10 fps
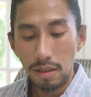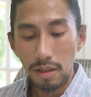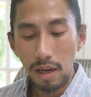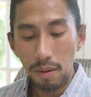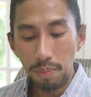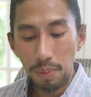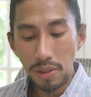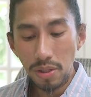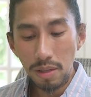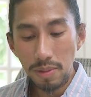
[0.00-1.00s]
The
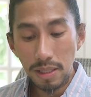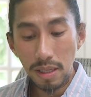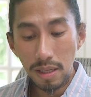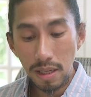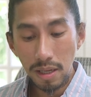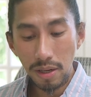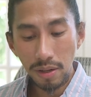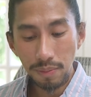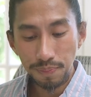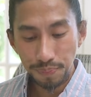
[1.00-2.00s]
person I'm seeing
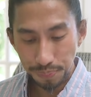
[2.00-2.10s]
here,